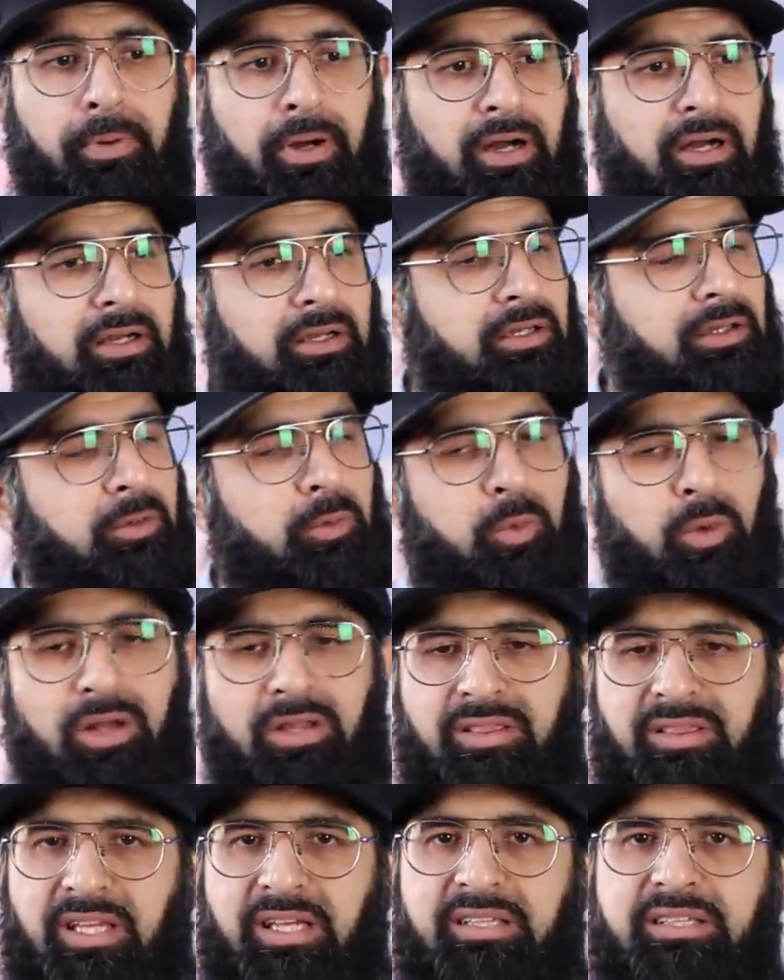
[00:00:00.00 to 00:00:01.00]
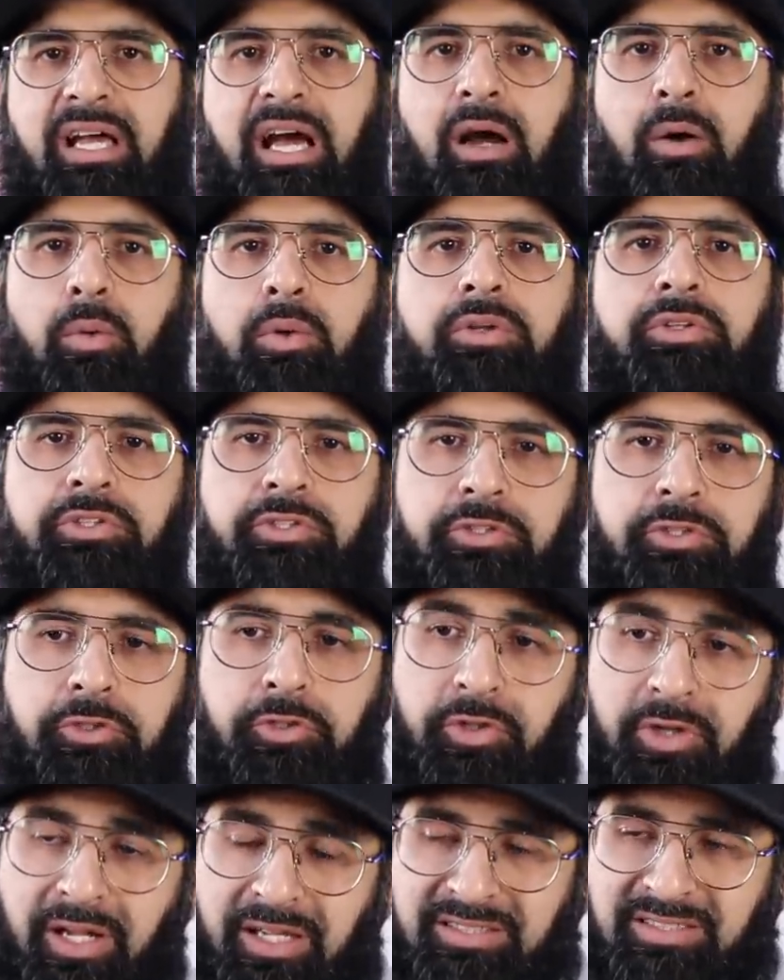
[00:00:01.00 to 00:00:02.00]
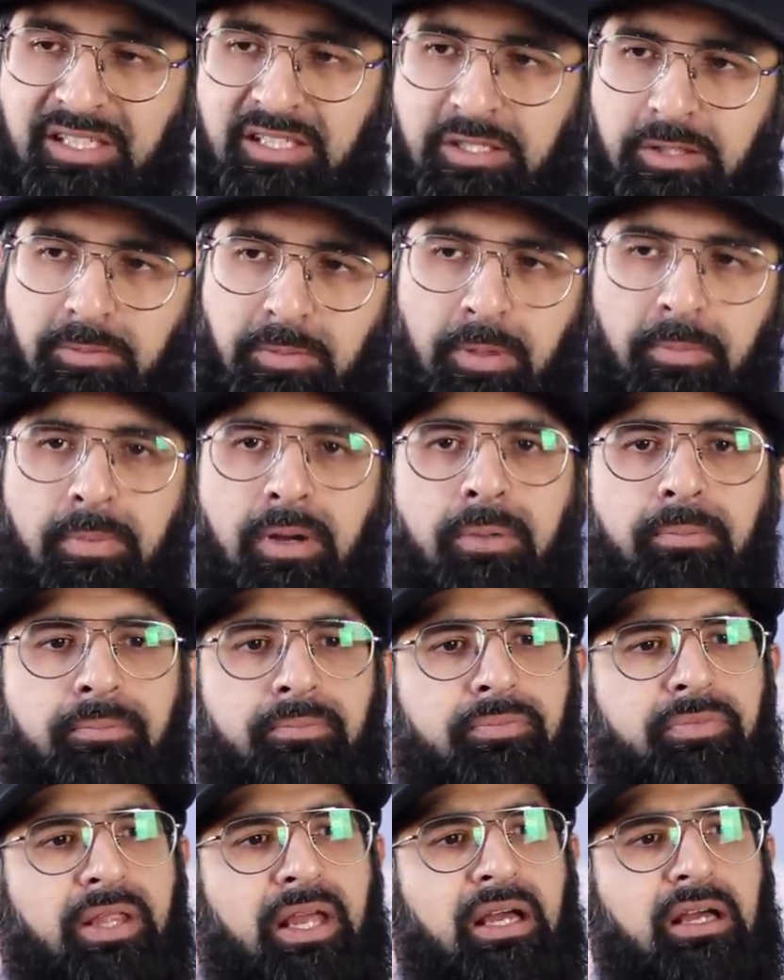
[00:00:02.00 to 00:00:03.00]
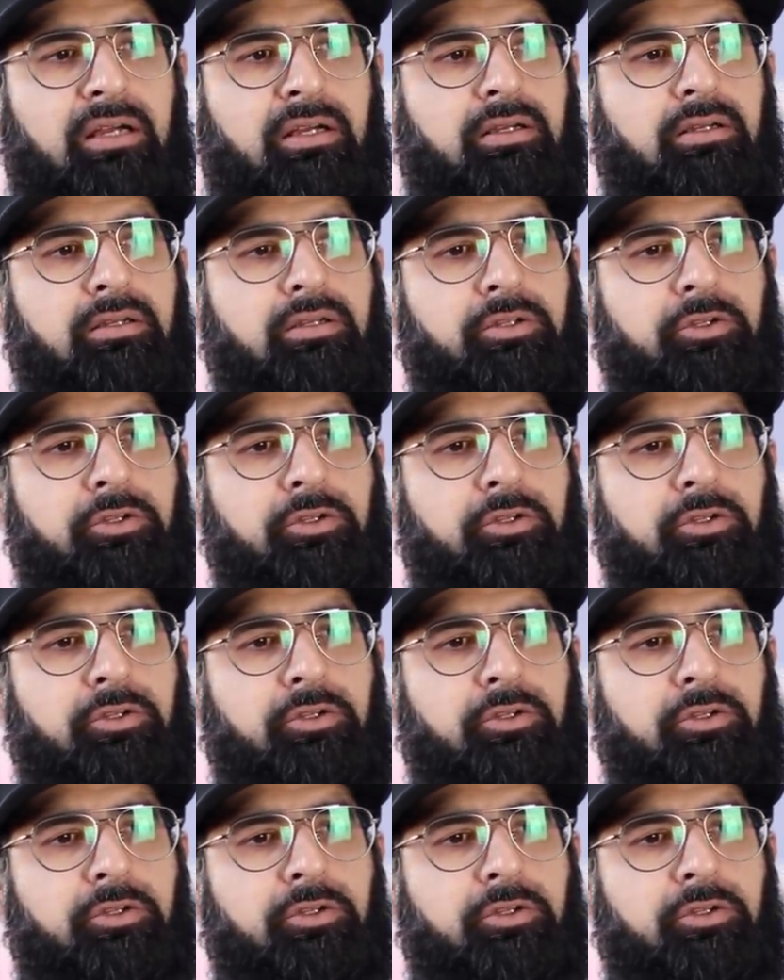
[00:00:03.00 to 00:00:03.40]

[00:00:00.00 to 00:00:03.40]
But one thing that I wanted to do, and I said to my mum that,